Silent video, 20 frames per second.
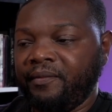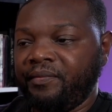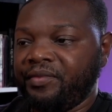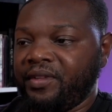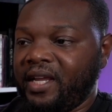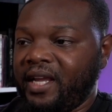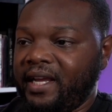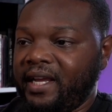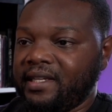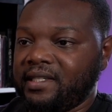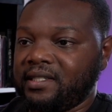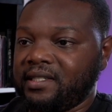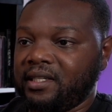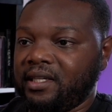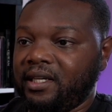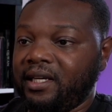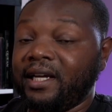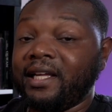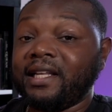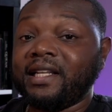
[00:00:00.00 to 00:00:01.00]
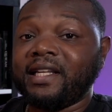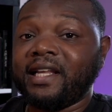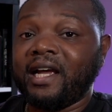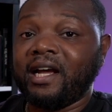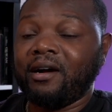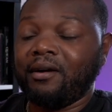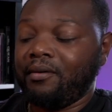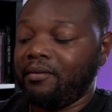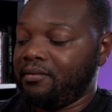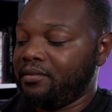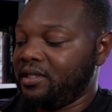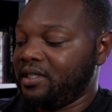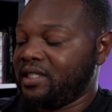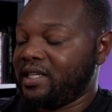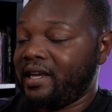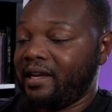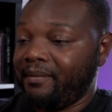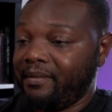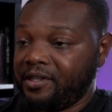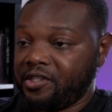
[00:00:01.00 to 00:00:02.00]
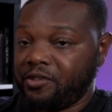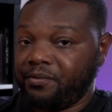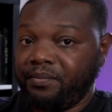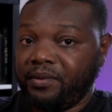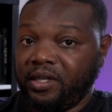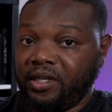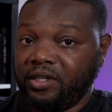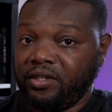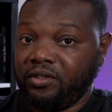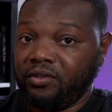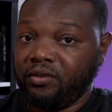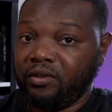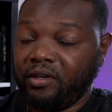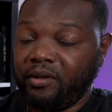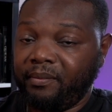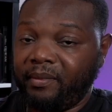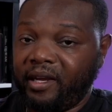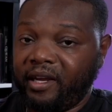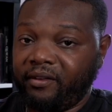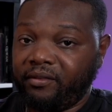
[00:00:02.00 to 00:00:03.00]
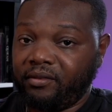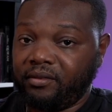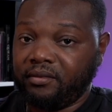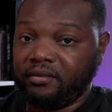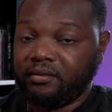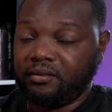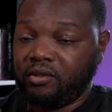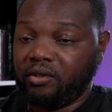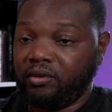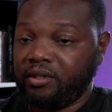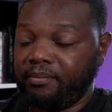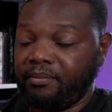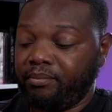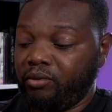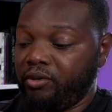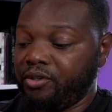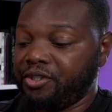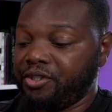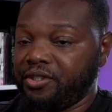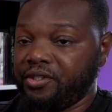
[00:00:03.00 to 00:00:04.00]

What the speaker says: has cut down the time I spend doing the math portion.